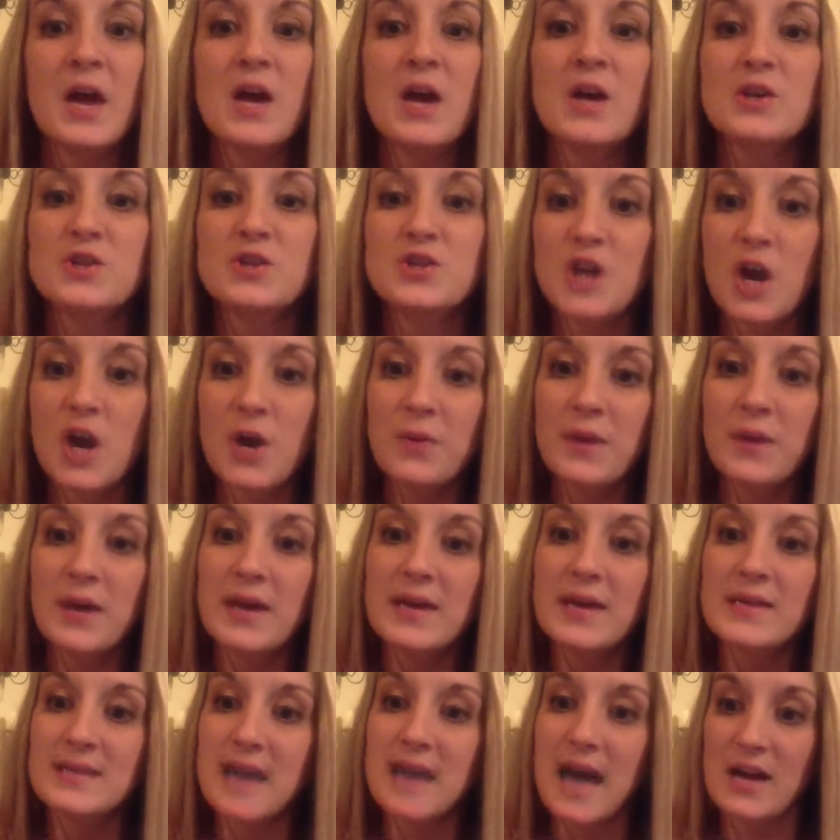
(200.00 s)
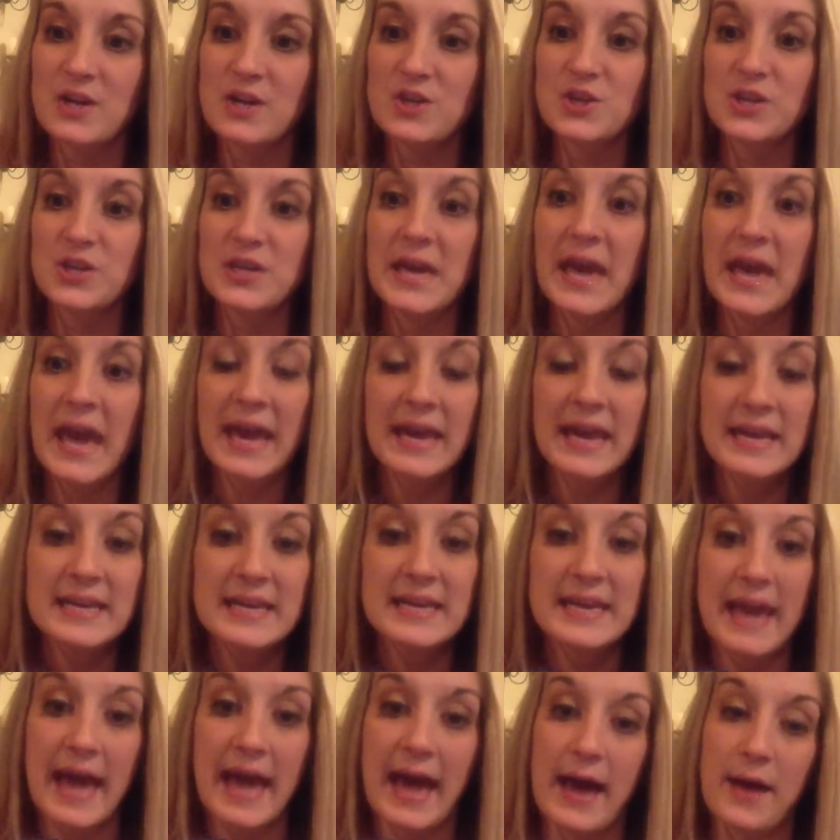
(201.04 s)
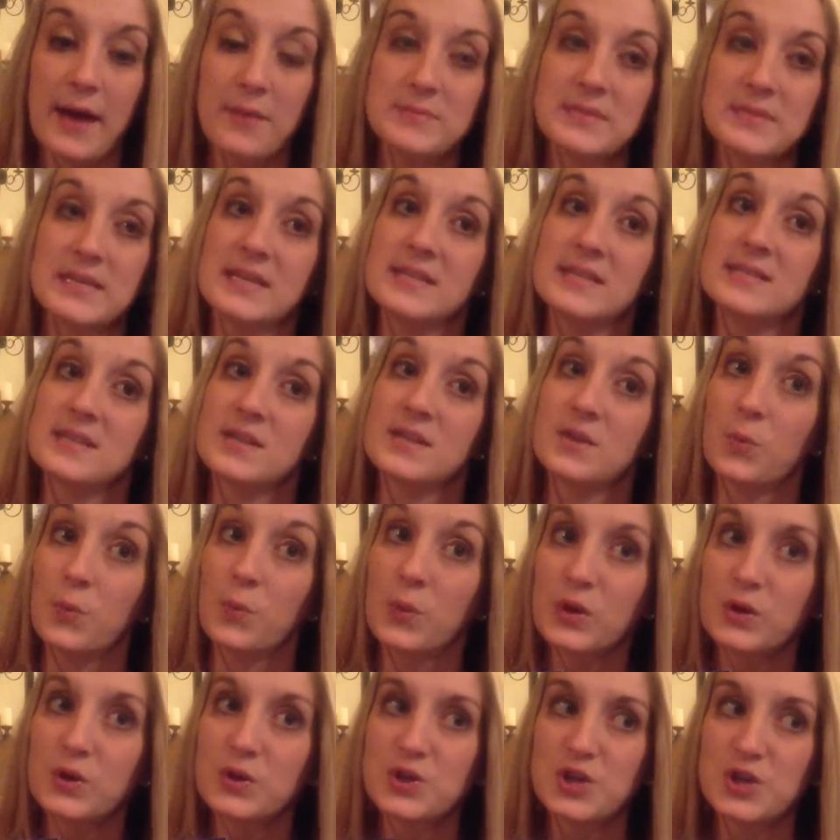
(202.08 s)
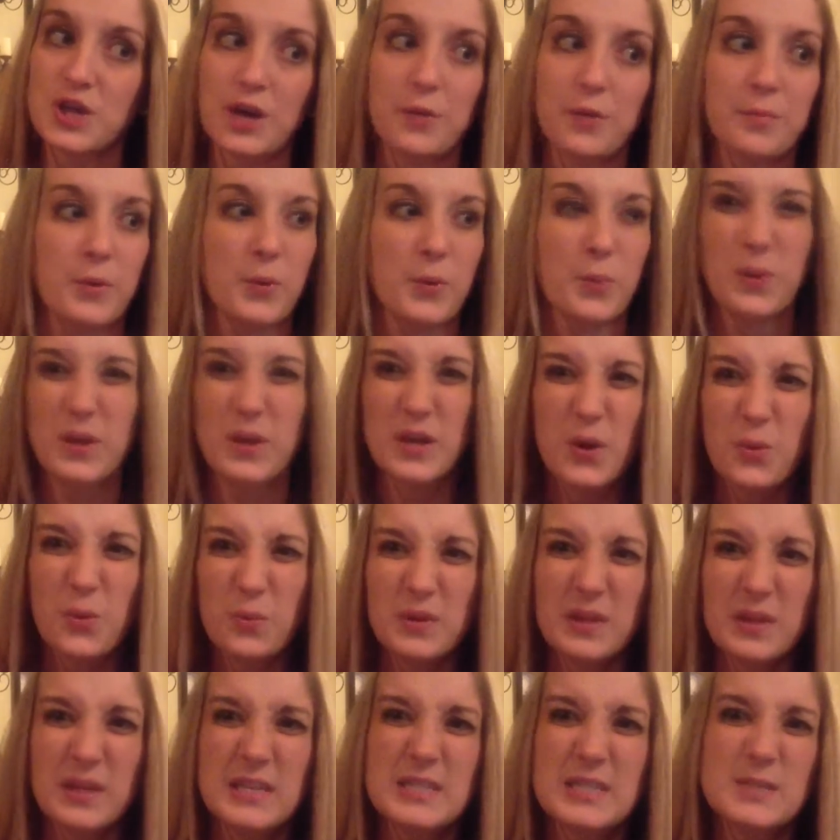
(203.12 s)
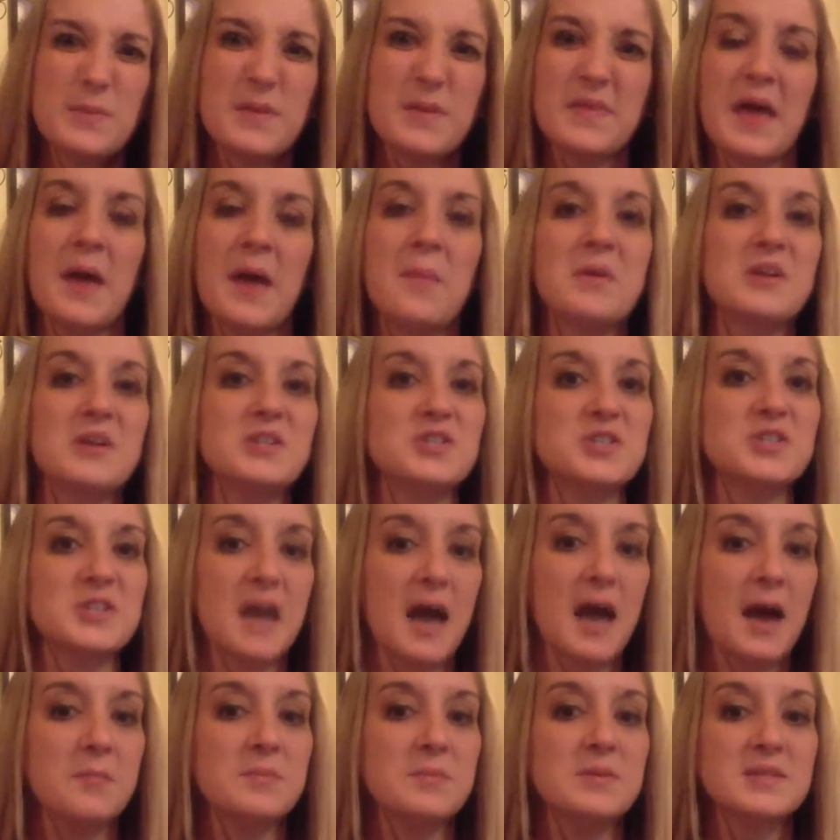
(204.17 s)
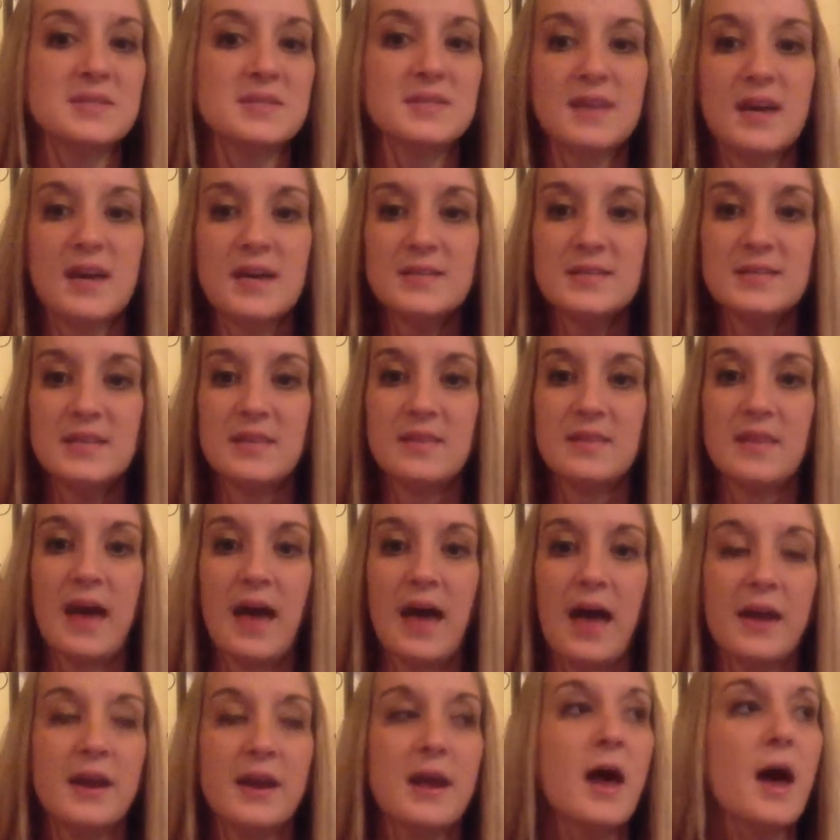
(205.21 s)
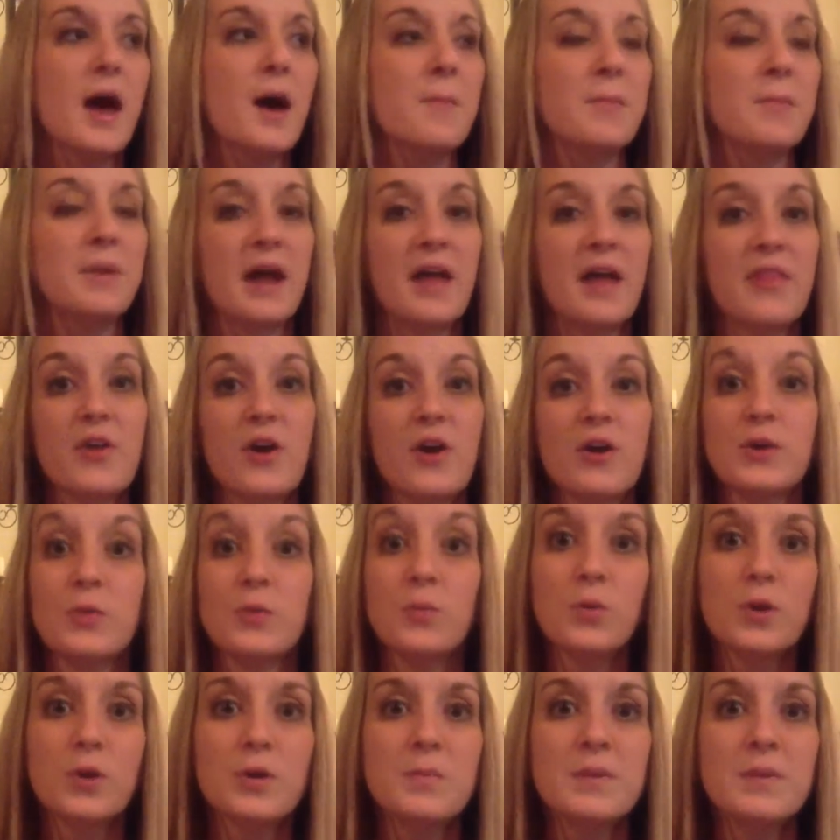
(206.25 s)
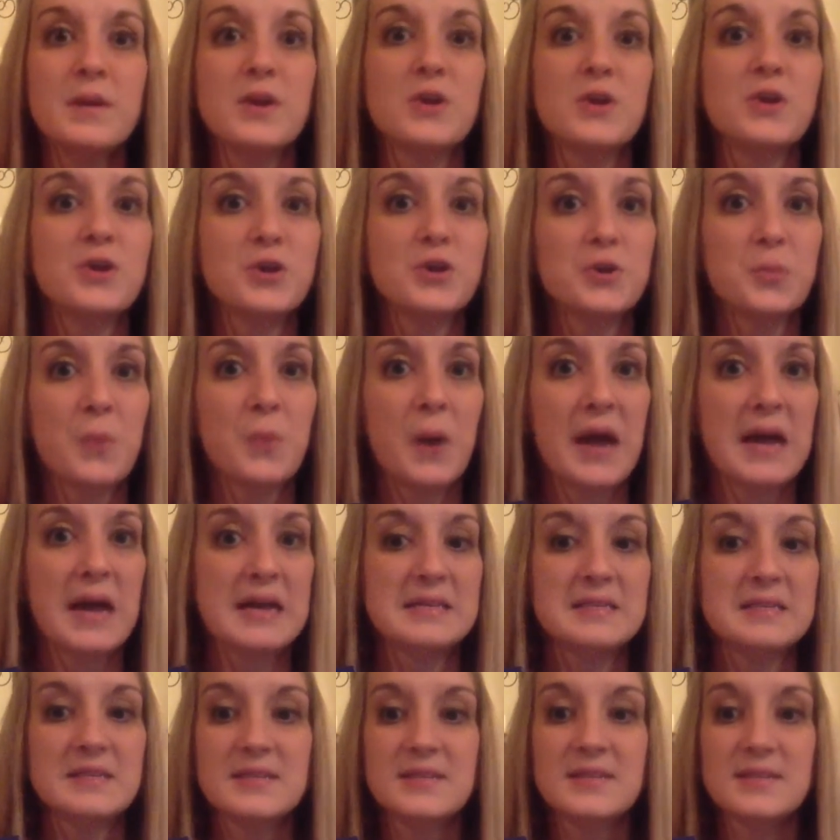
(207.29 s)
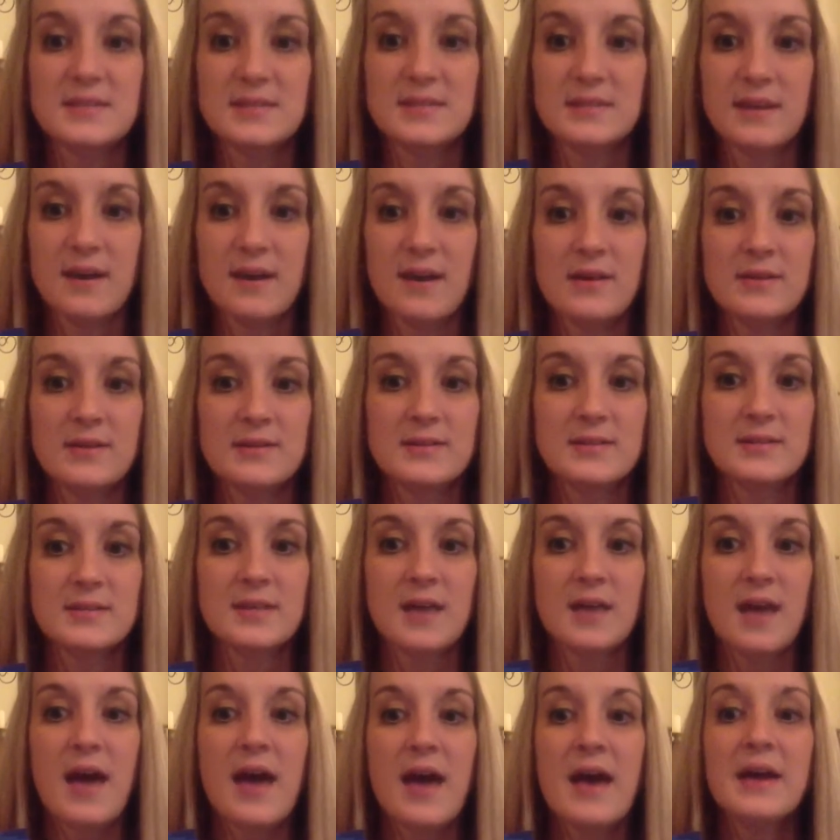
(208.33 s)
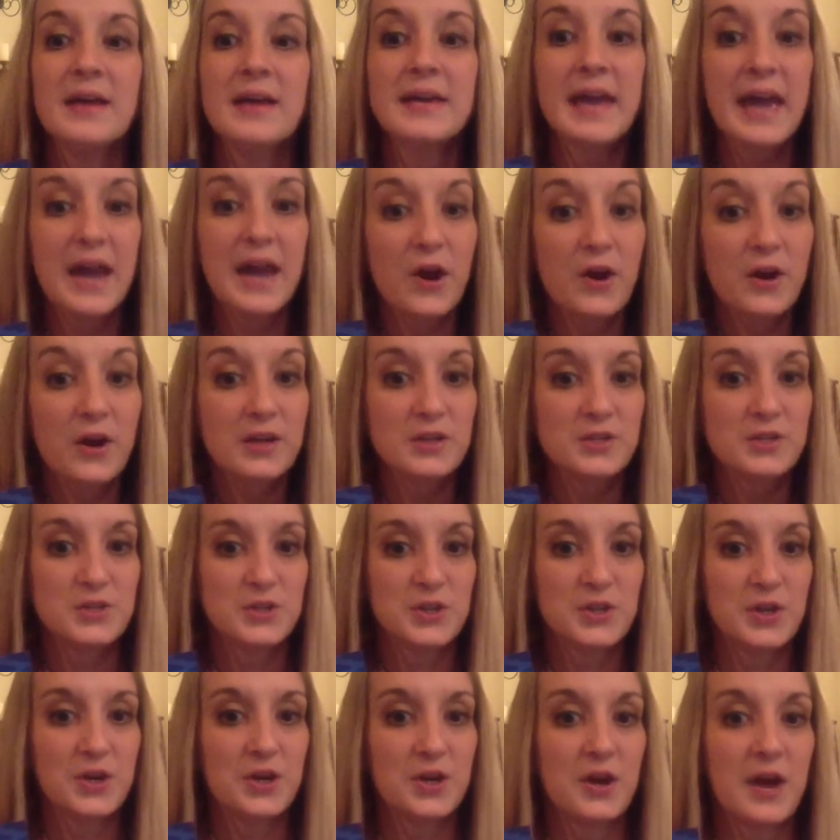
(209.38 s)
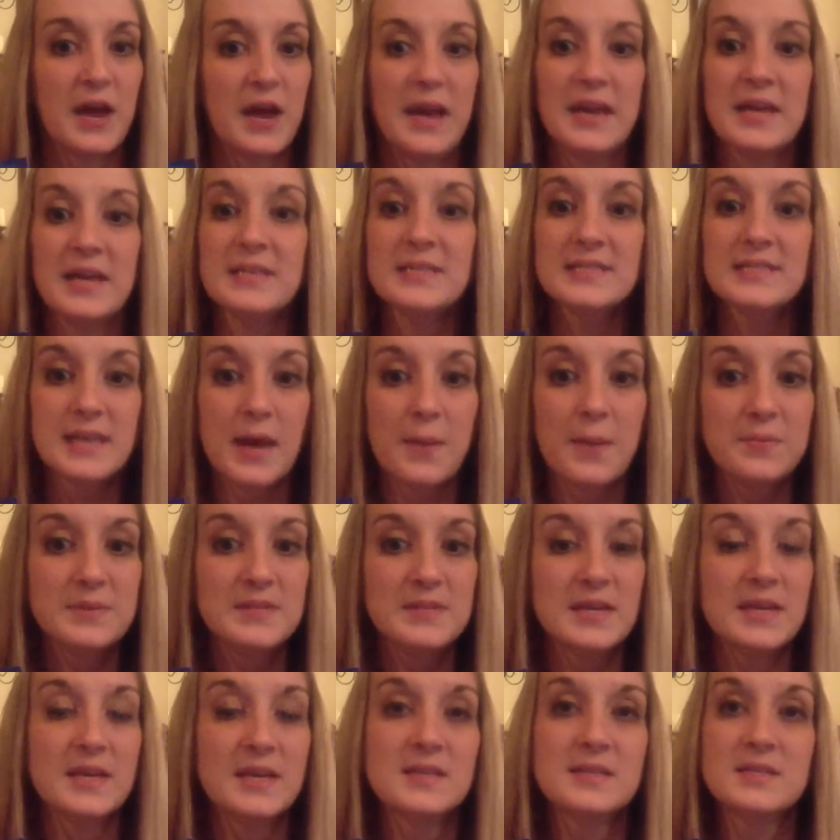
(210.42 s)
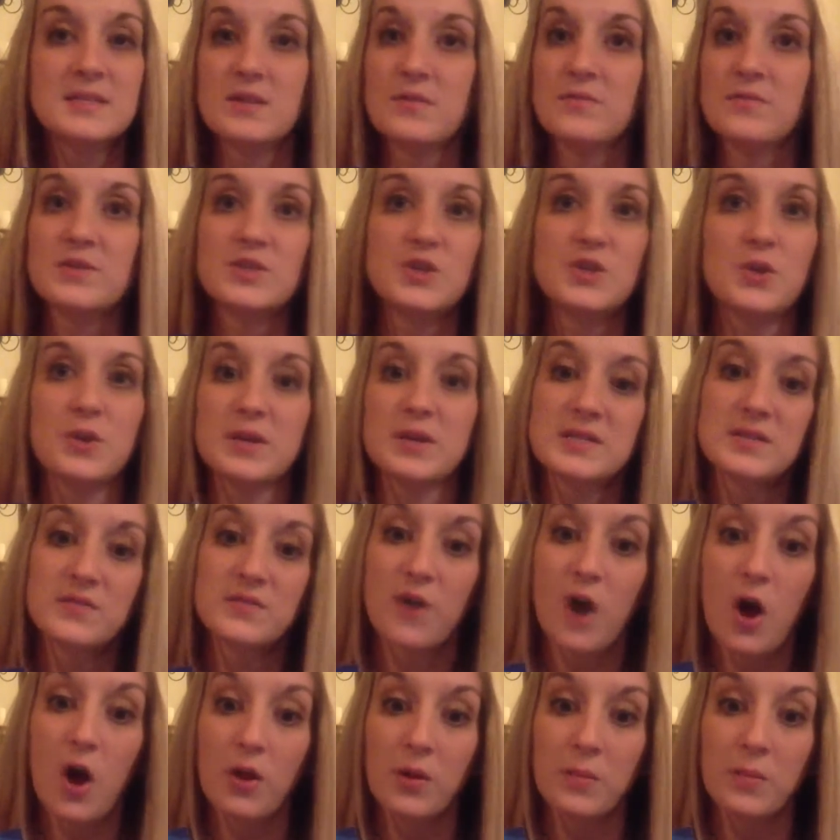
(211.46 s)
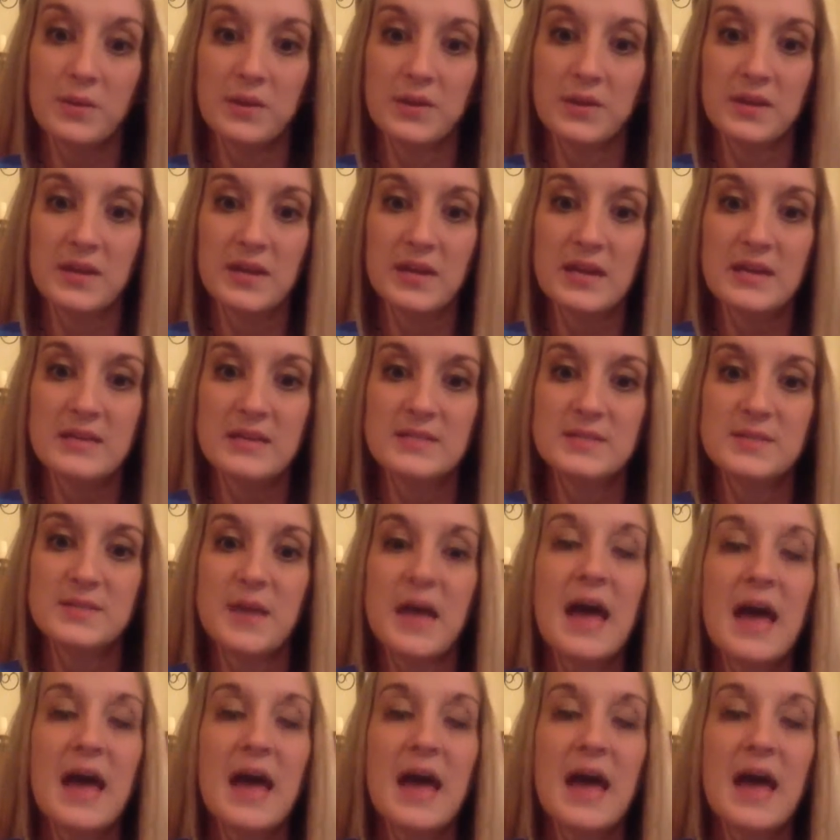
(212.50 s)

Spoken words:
Jonah is actually handicapped and is in a wheelchair, but we don't really spend that much time discussing that, but I thought it would be a good way to discuss character and acceptance of students of all abilities.